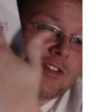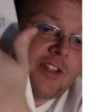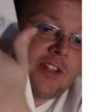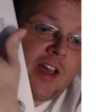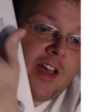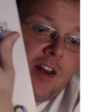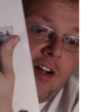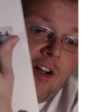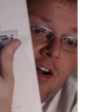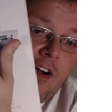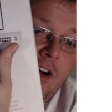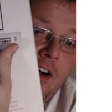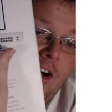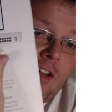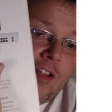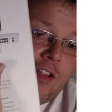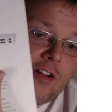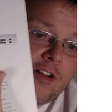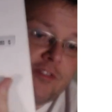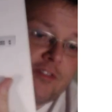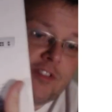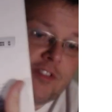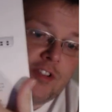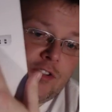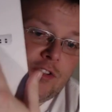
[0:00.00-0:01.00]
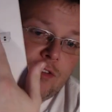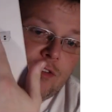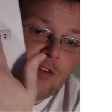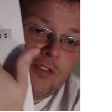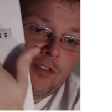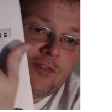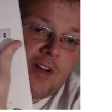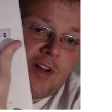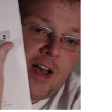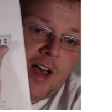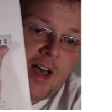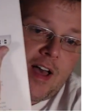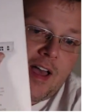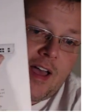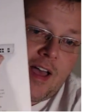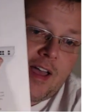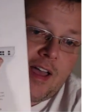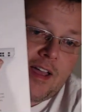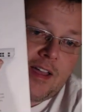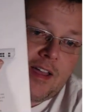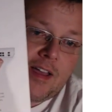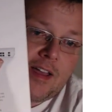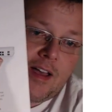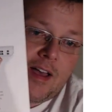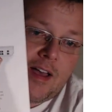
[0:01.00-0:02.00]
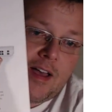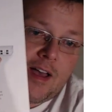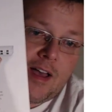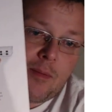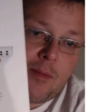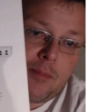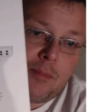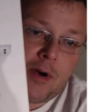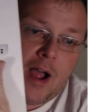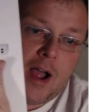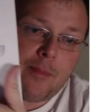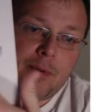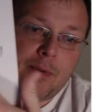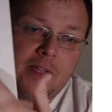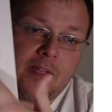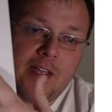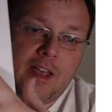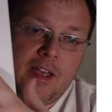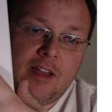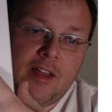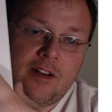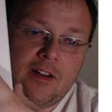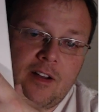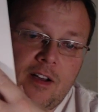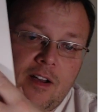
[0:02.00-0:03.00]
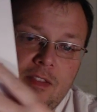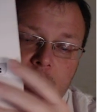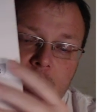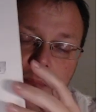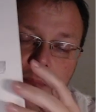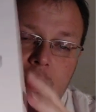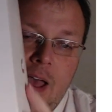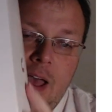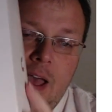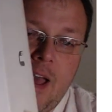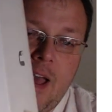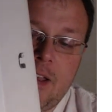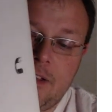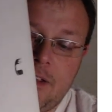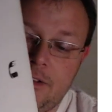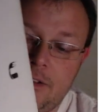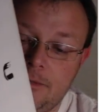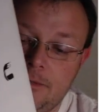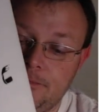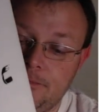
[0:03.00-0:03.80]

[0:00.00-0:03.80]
It's got all of the UniFi uh, propaganda on the back.